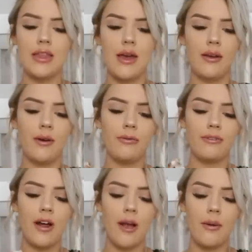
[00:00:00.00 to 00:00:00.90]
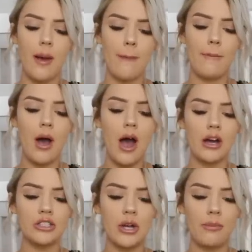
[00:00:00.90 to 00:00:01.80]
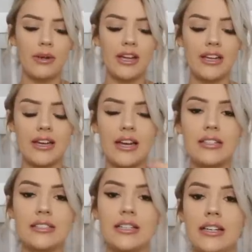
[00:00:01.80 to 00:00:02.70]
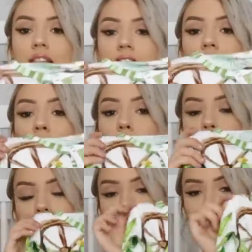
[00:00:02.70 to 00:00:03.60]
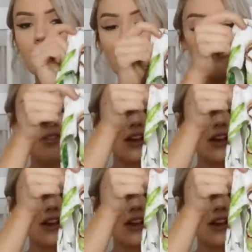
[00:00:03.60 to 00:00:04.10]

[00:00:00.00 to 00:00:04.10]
And then from Posh Peanut, the quality of